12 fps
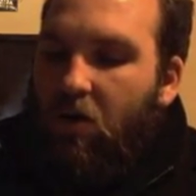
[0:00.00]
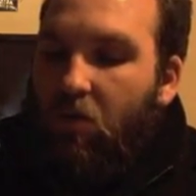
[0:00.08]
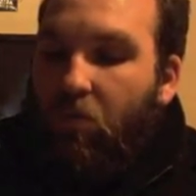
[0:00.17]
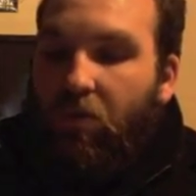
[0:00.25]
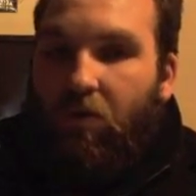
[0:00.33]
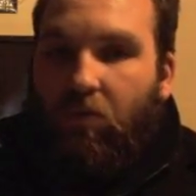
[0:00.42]

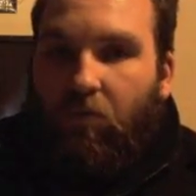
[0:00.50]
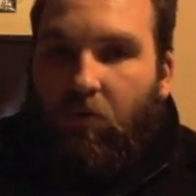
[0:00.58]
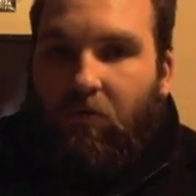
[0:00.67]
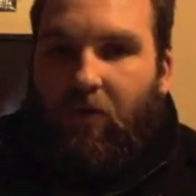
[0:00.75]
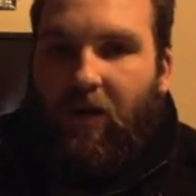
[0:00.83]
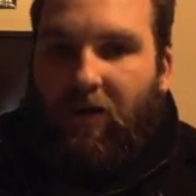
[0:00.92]
When the
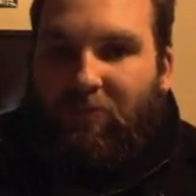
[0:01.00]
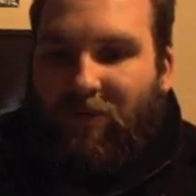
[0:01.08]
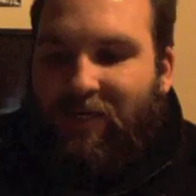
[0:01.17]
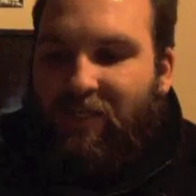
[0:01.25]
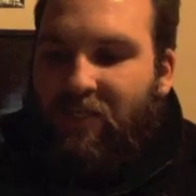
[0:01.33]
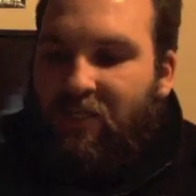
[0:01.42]
wolf had
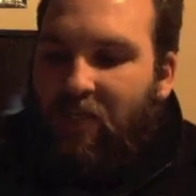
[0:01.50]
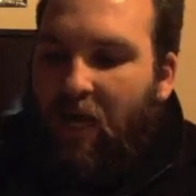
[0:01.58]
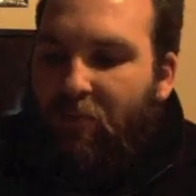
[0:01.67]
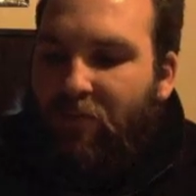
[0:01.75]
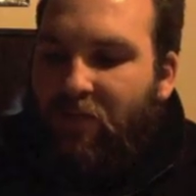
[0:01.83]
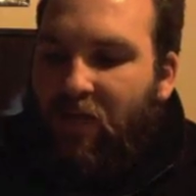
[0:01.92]
appeased his
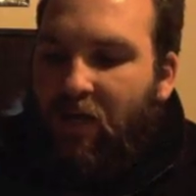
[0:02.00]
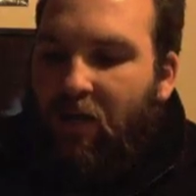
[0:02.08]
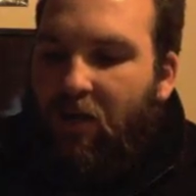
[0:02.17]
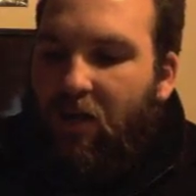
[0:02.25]
appetite,